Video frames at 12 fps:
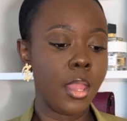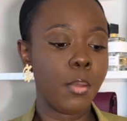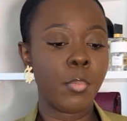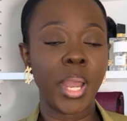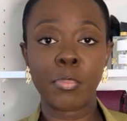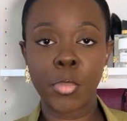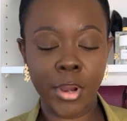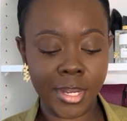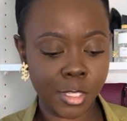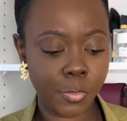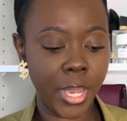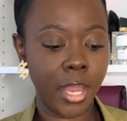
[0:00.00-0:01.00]
my
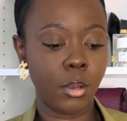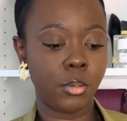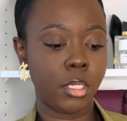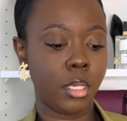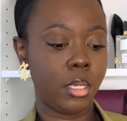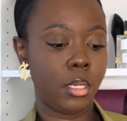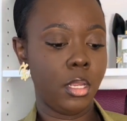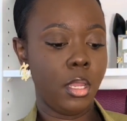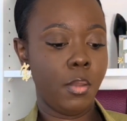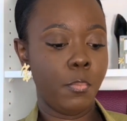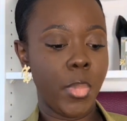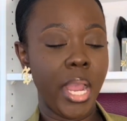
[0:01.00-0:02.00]
pressed powder,
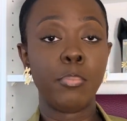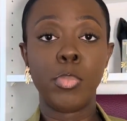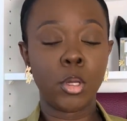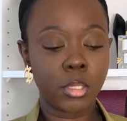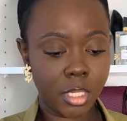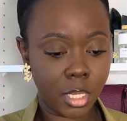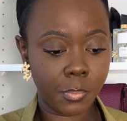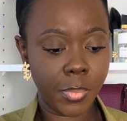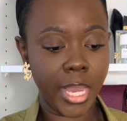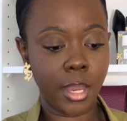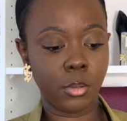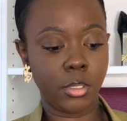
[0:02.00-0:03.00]
my blotting
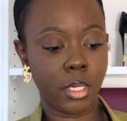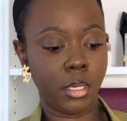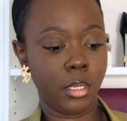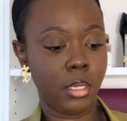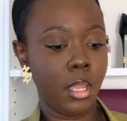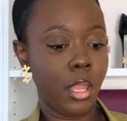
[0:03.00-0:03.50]
powder,